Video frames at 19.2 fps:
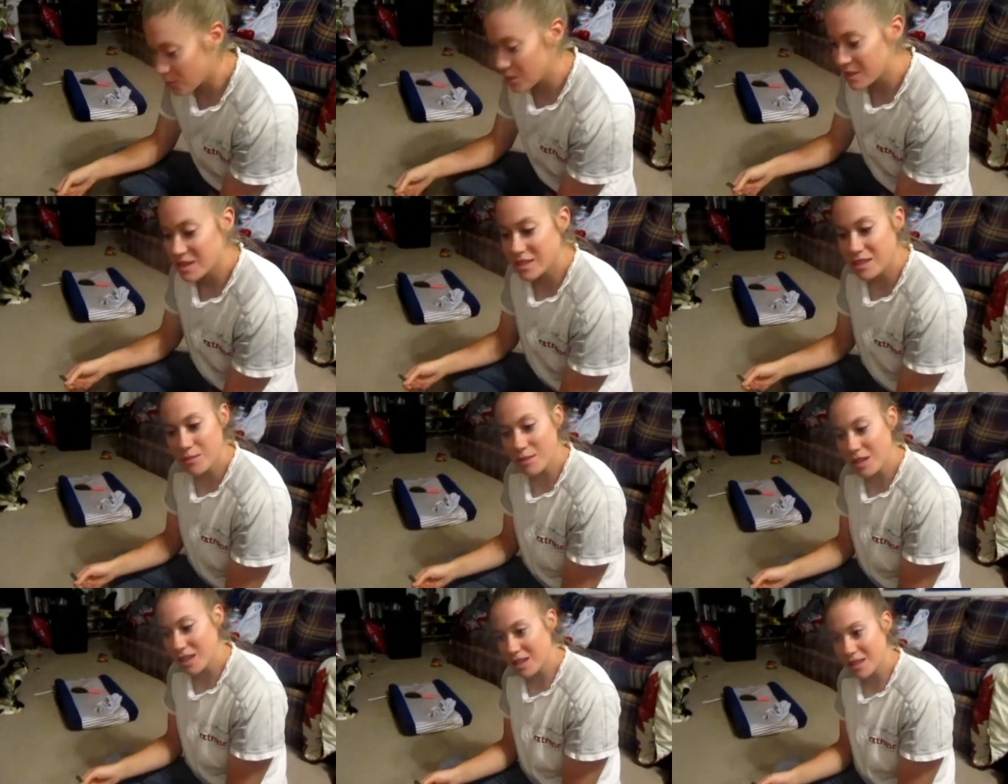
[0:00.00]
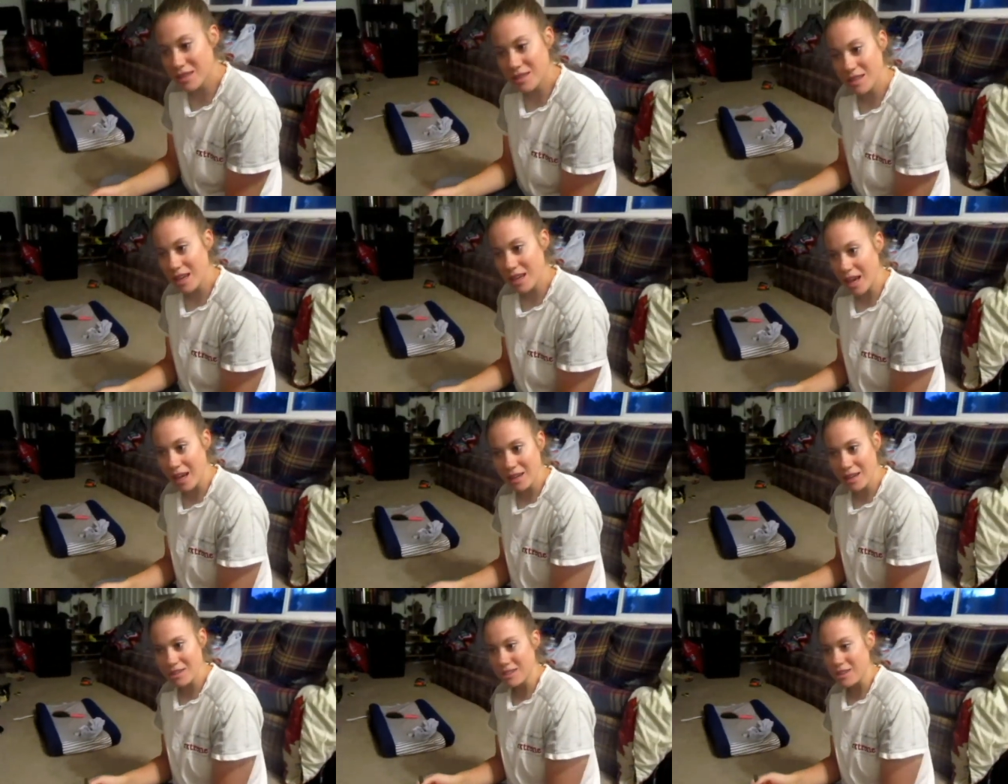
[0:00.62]
wants to meet us
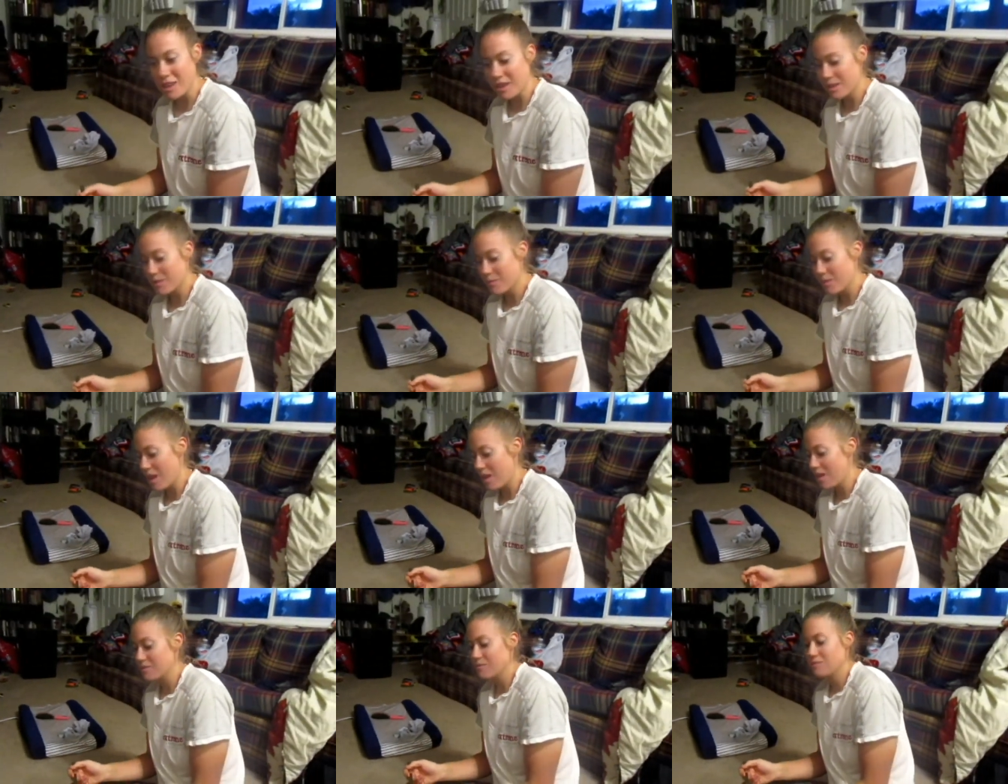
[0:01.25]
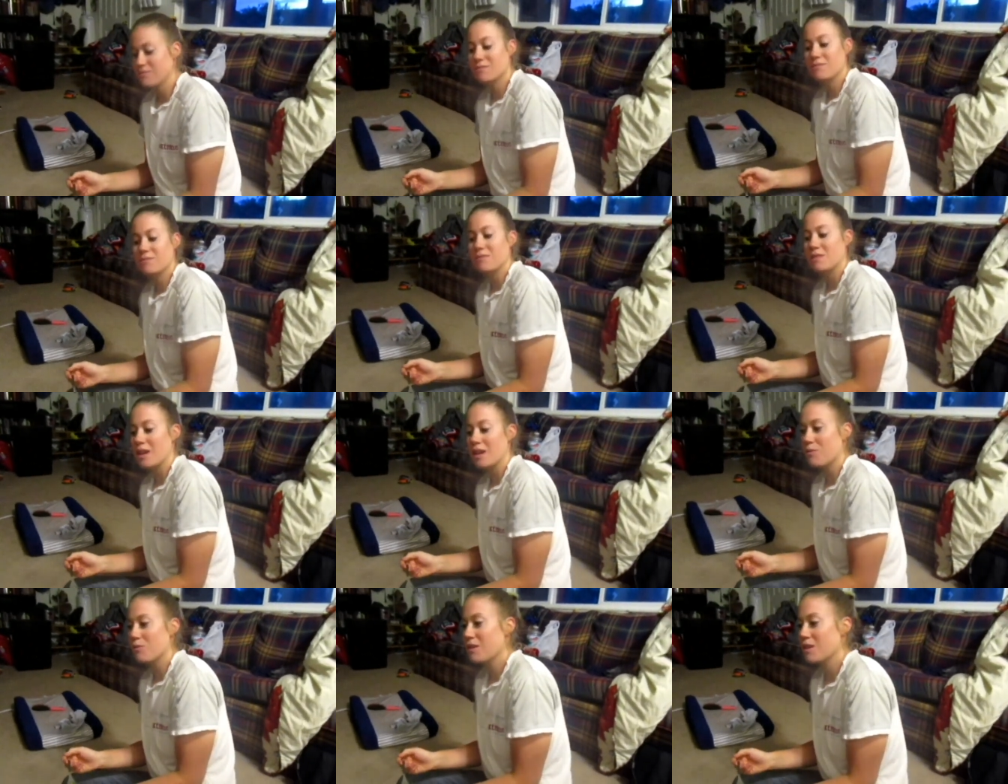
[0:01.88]
again and talk about
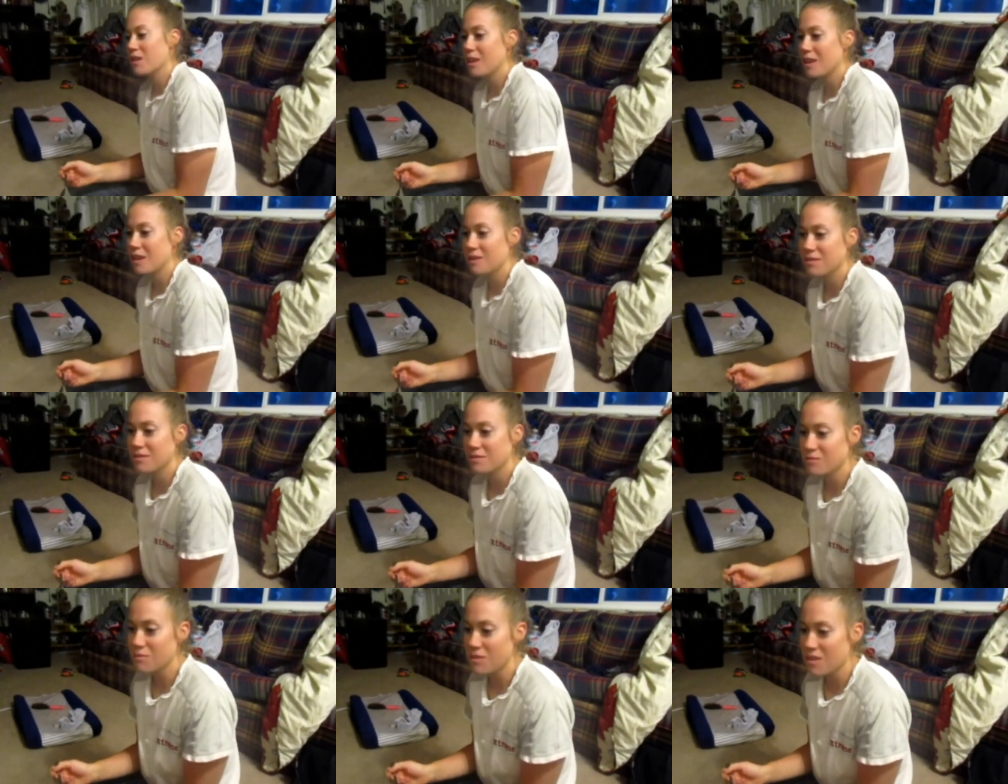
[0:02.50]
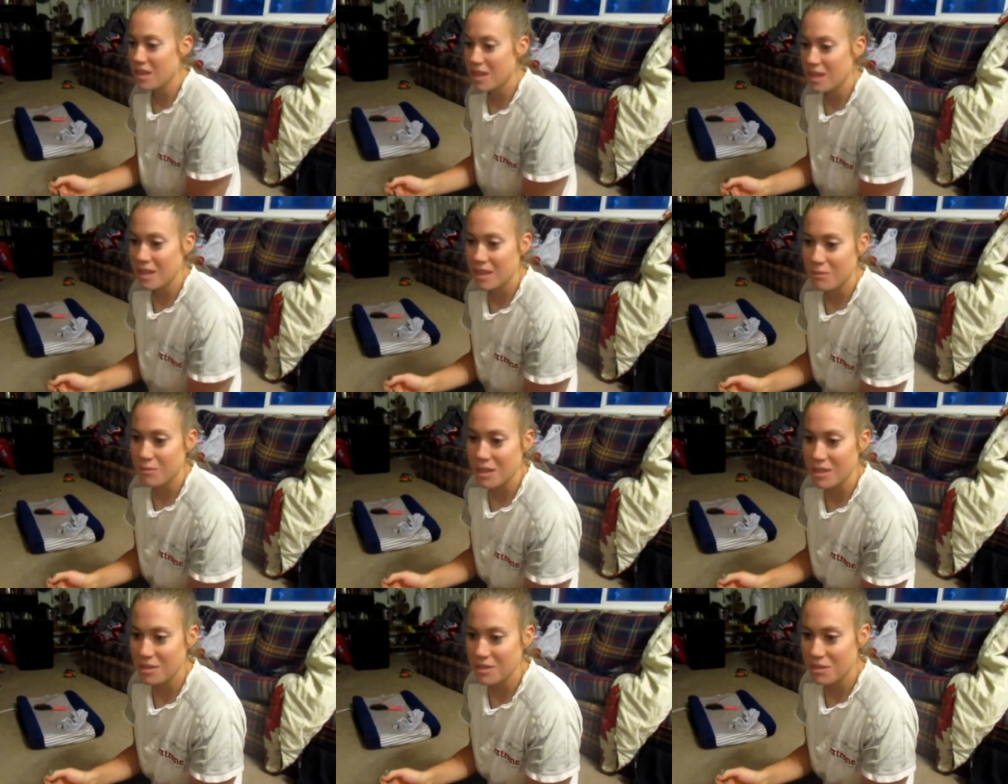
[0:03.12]
networking, marketing,
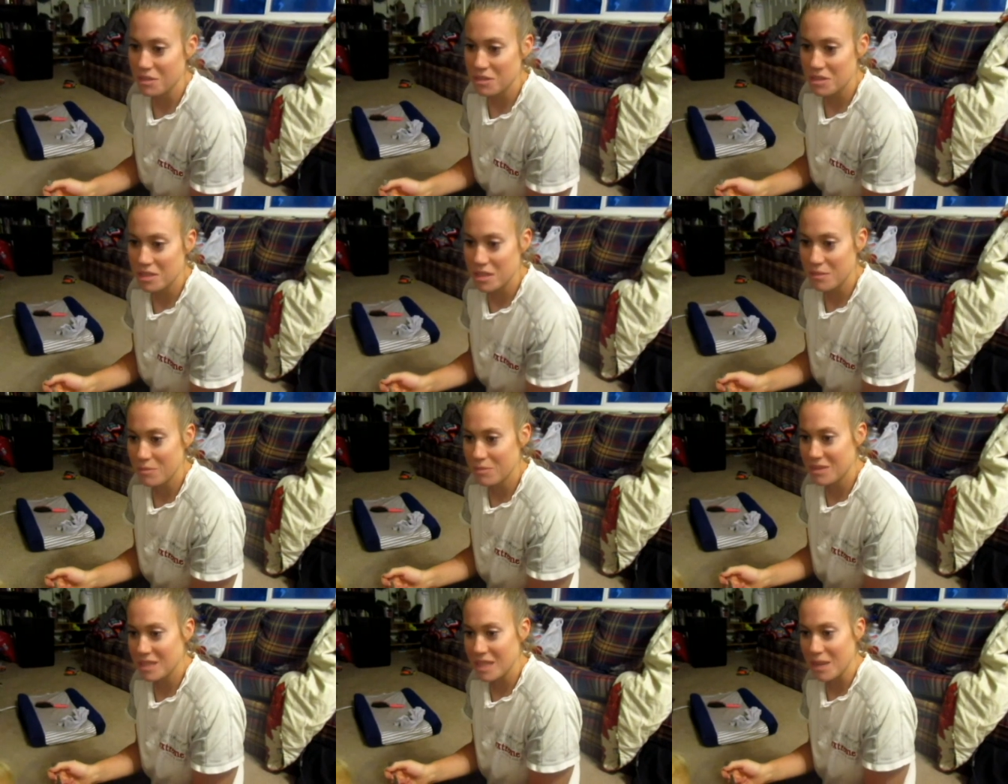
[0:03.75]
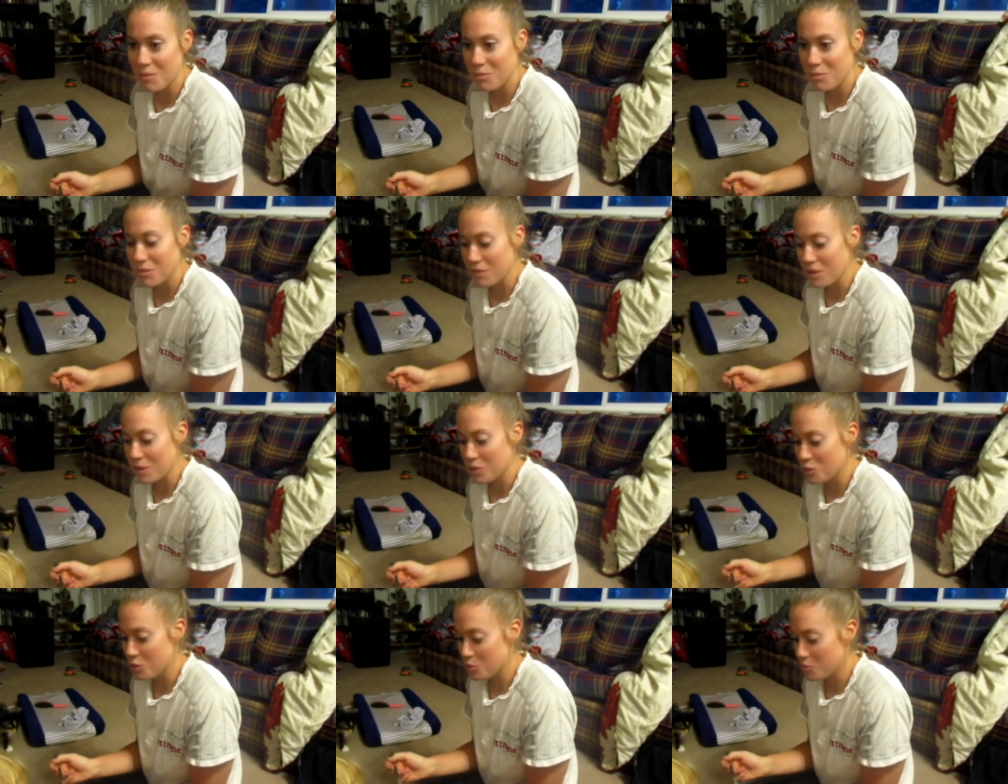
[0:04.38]
mentorship type of
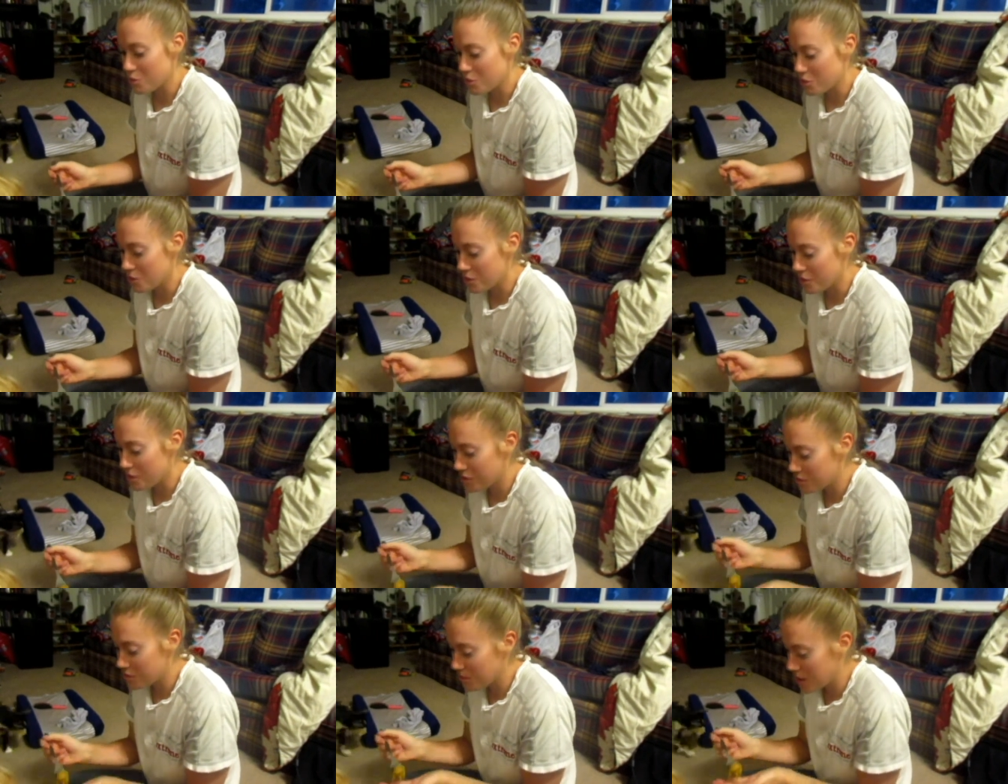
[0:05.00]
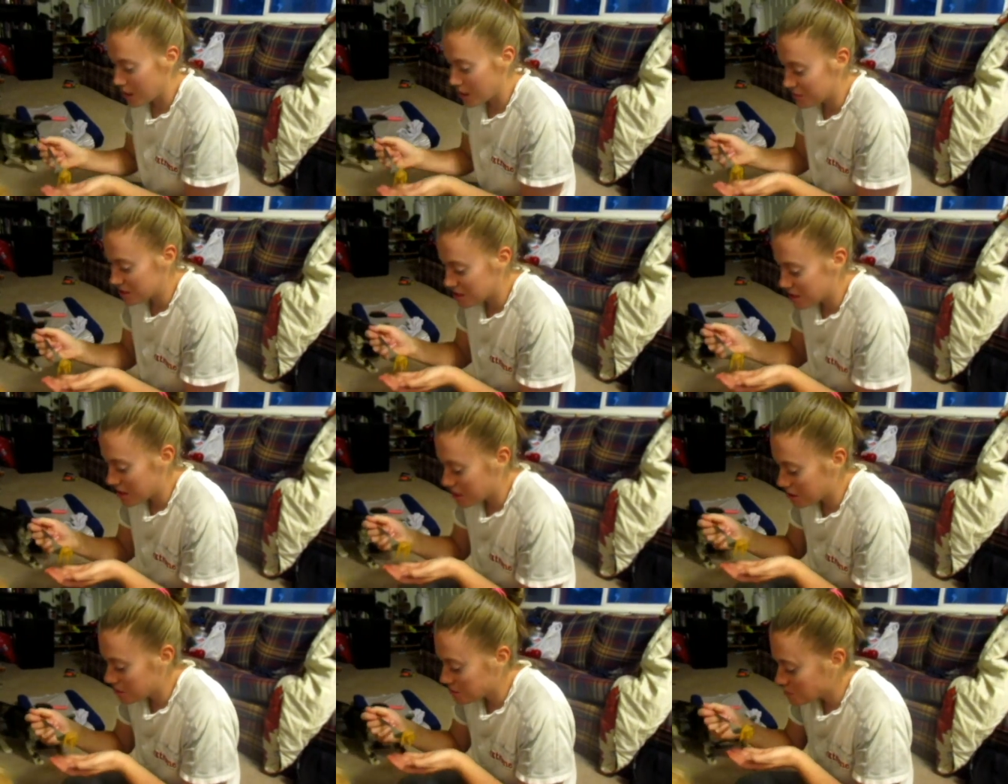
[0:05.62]
entrepreneur
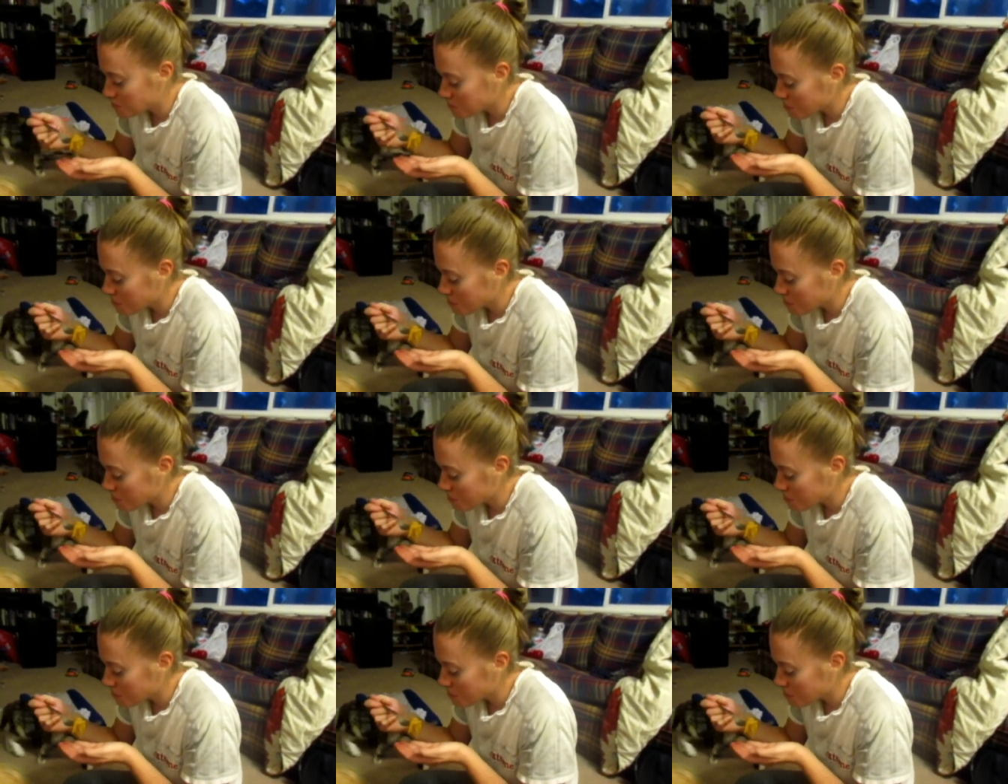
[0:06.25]
lifestyle.